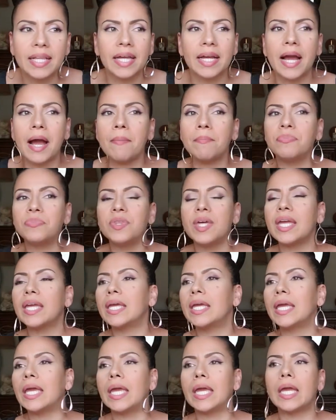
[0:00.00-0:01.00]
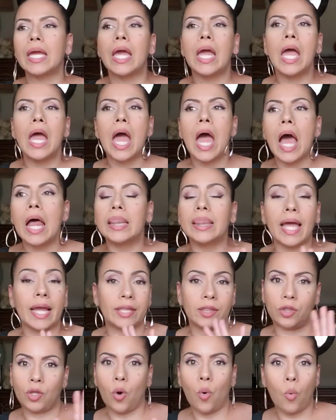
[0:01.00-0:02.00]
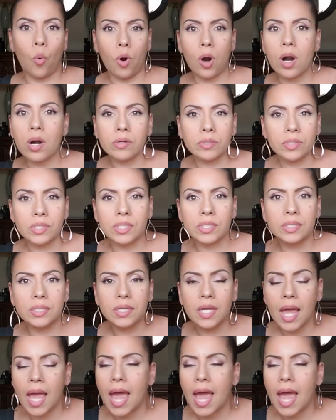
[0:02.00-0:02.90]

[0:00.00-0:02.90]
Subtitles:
Like, I'm thinking like the worst.